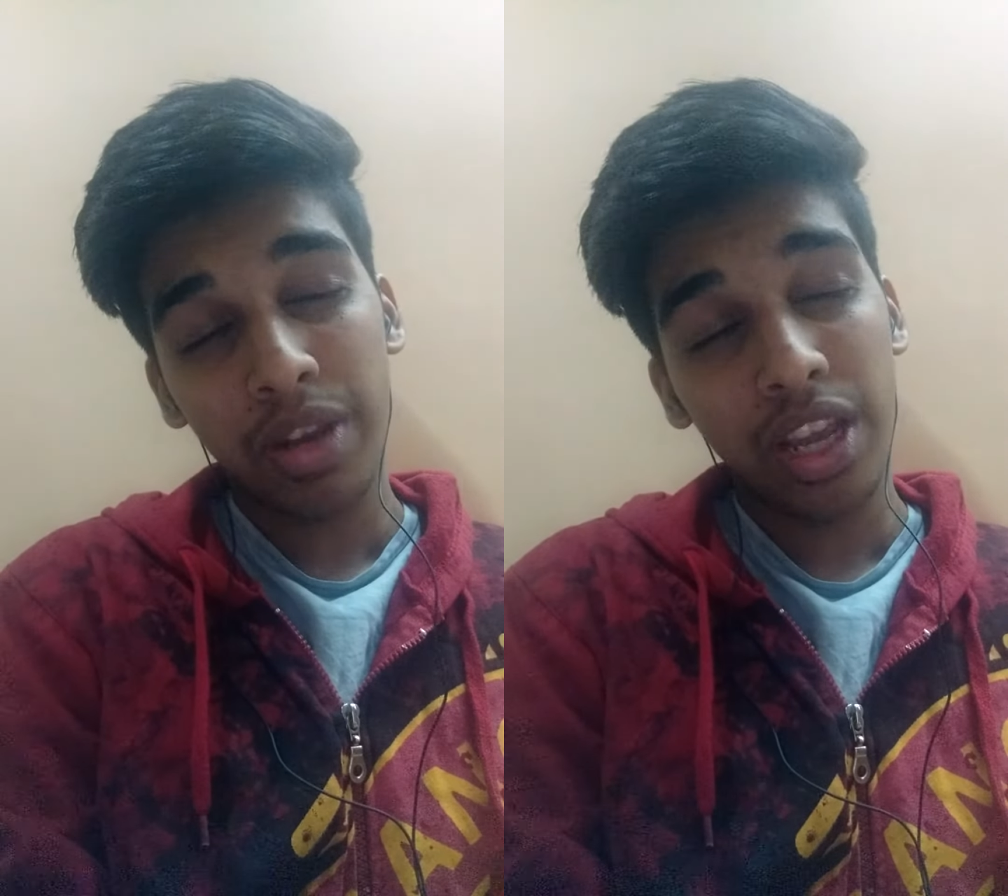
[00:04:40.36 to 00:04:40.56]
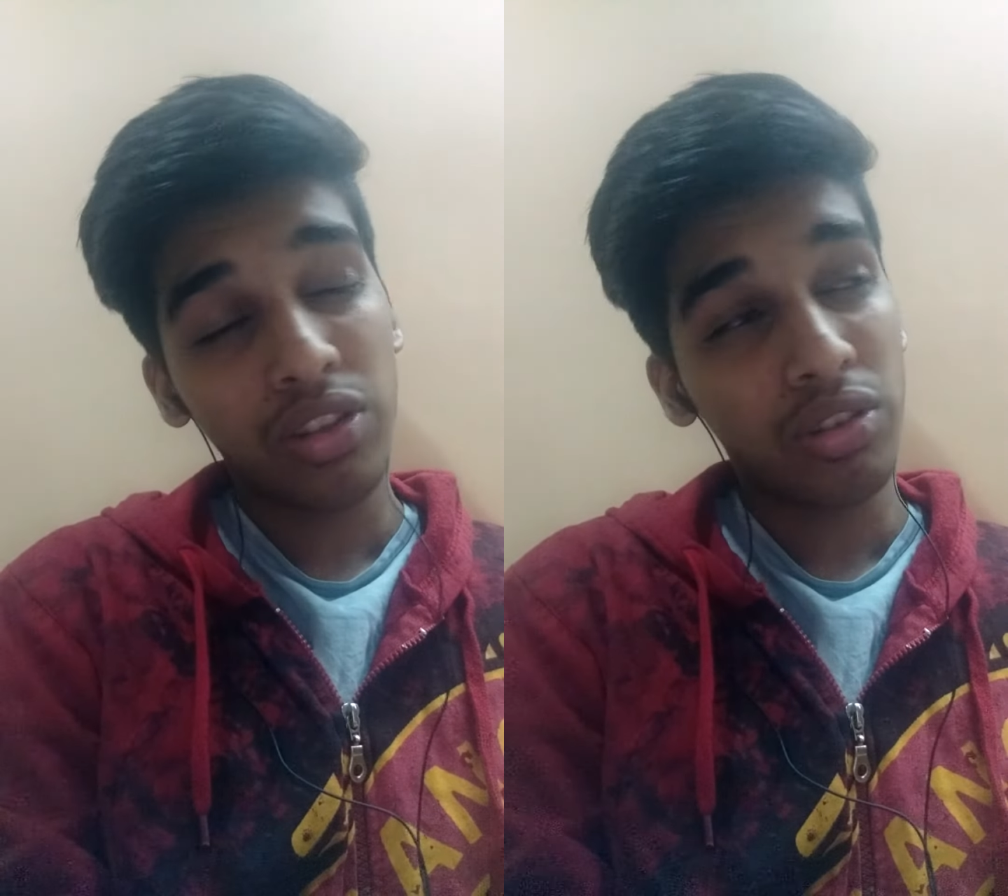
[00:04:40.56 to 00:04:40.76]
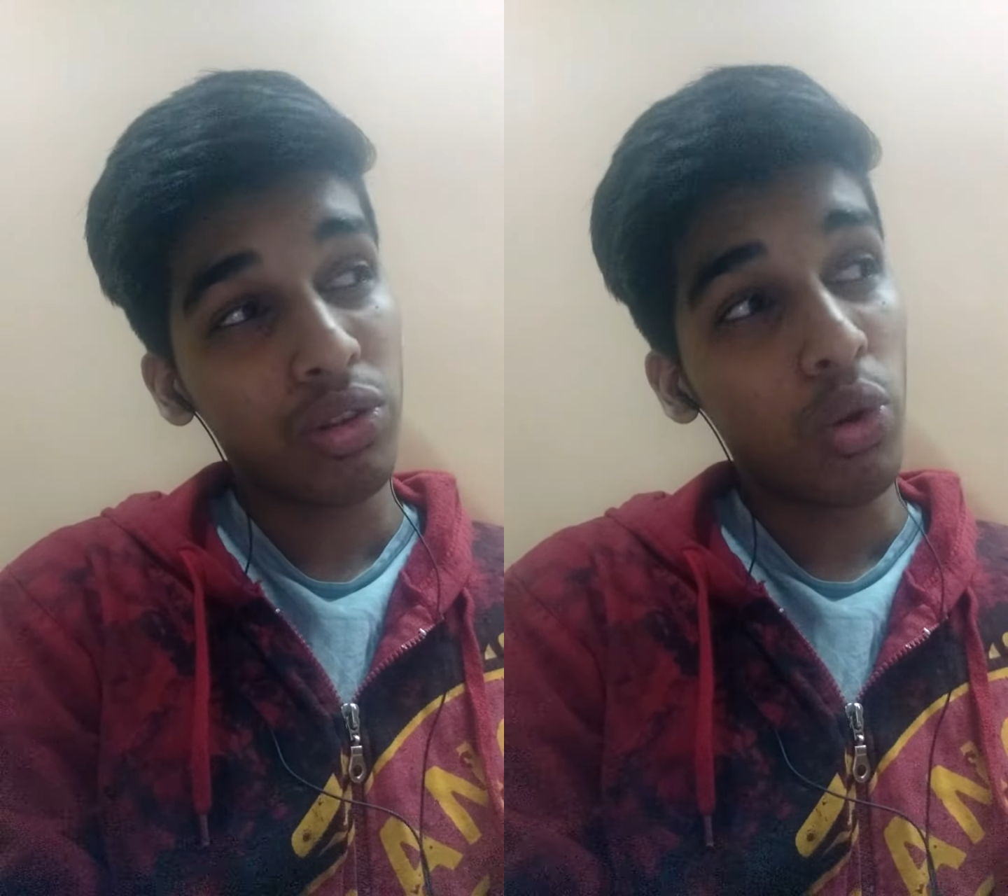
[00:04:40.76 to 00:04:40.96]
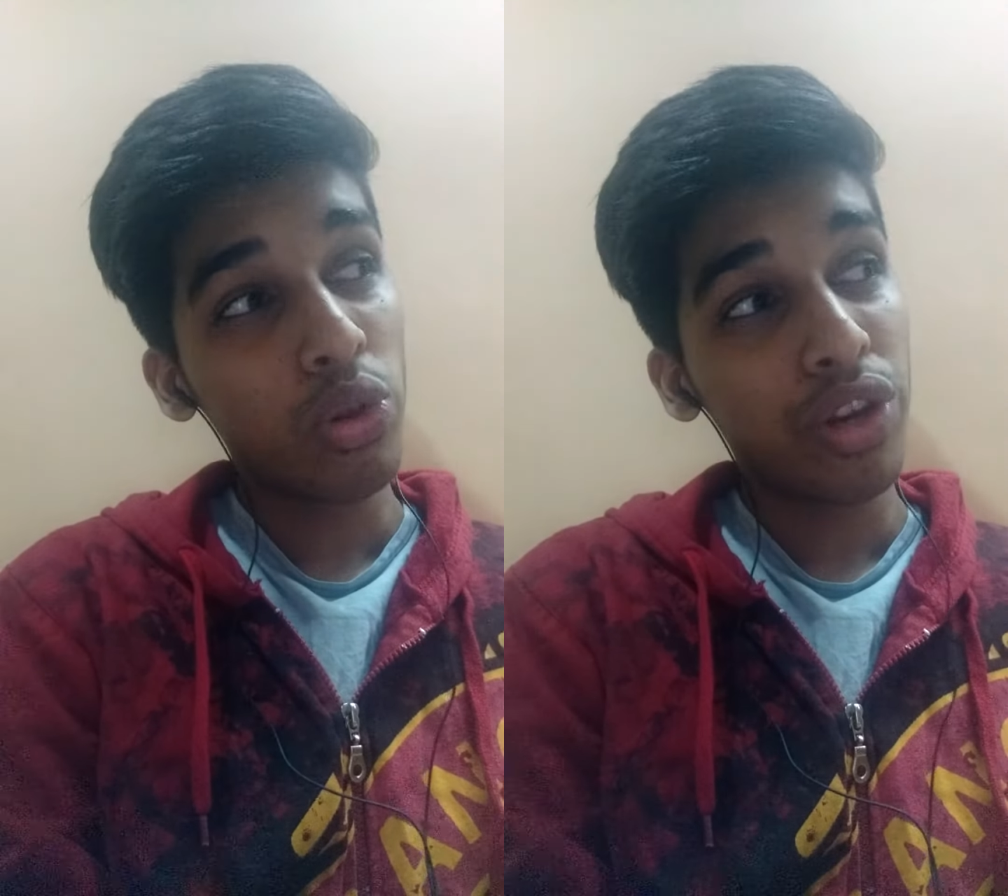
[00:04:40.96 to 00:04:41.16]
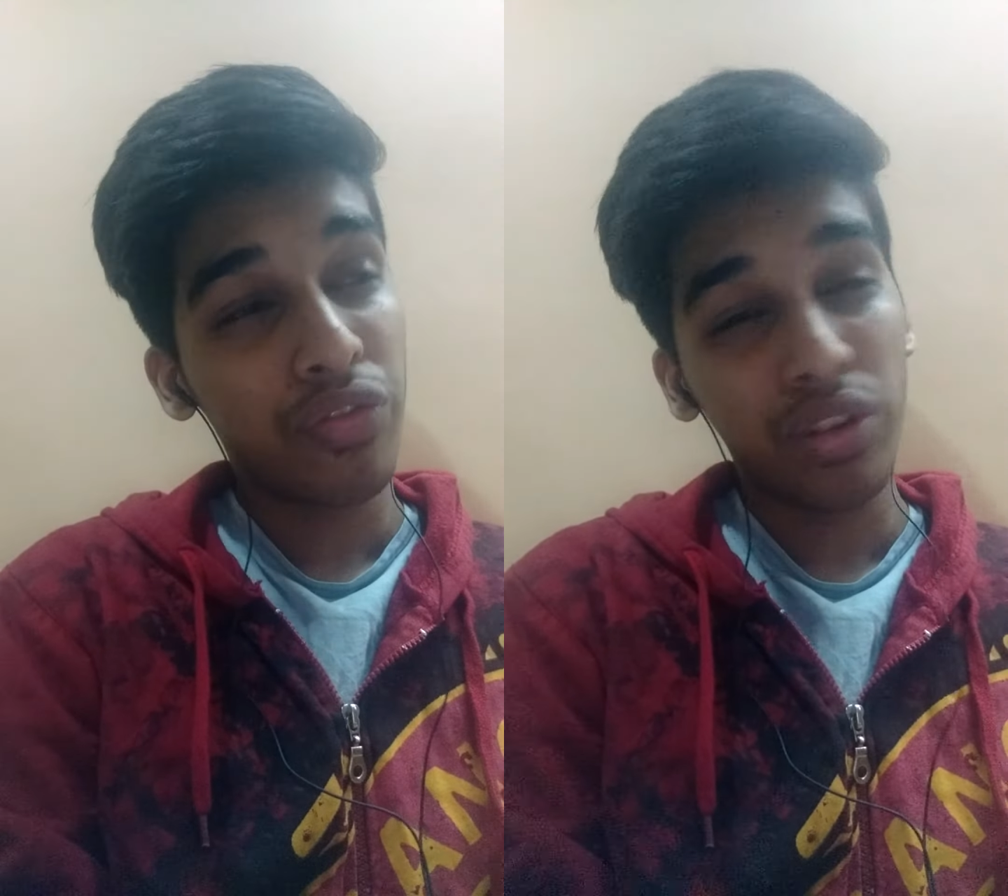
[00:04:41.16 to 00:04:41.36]
place on
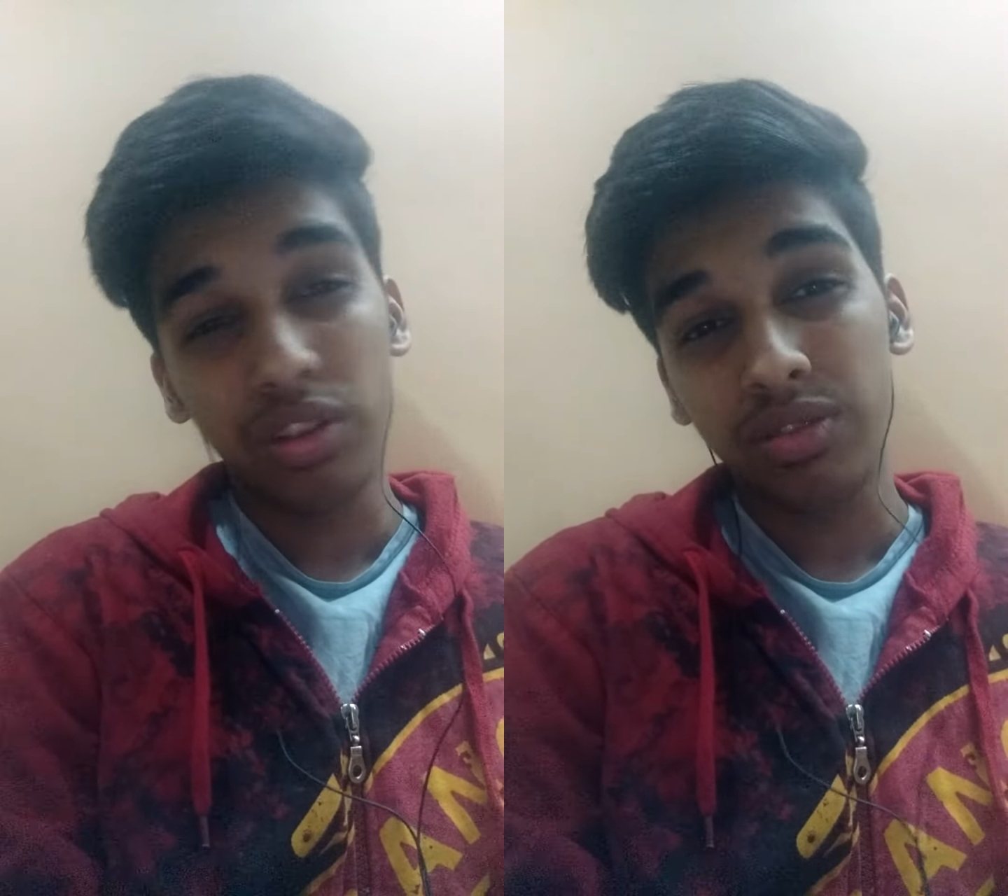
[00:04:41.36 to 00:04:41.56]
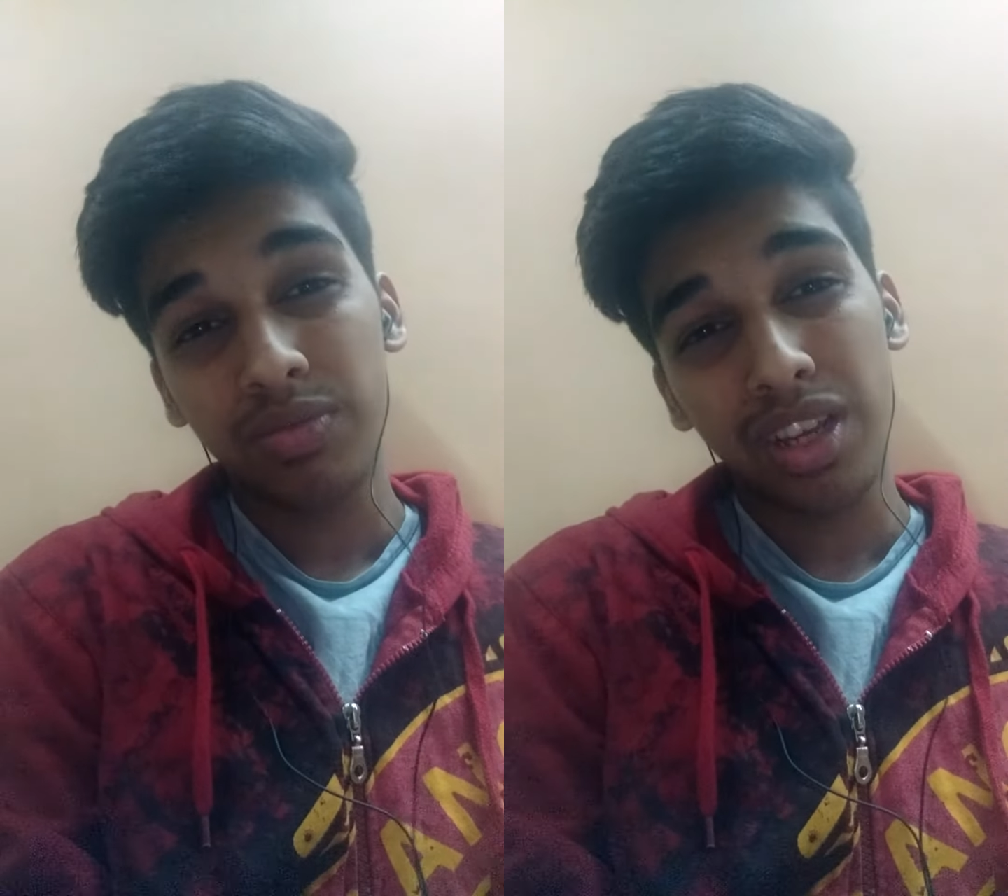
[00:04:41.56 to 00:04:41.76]
goal difference,